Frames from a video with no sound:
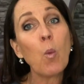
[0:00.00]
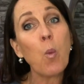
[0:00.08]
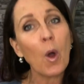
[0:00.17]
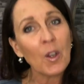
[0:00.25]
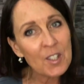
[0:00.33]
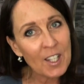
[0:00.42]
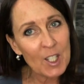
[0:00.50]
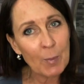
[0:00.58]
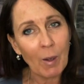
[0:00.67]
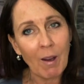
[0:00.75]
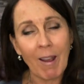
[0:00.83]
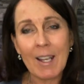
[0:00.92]
wanting to be
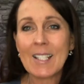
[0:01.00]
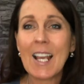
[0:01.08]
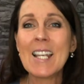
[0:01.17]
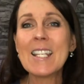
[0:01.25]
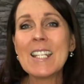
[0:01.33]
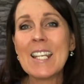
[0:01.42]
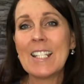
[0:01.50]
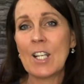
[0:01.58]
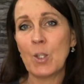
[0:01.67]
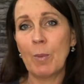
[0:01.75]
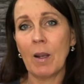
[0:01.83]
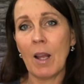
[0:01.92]
liked and needing
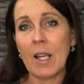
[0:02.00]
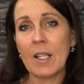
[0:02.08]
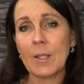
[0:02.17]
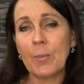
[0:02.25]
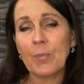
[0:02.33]
to be liked.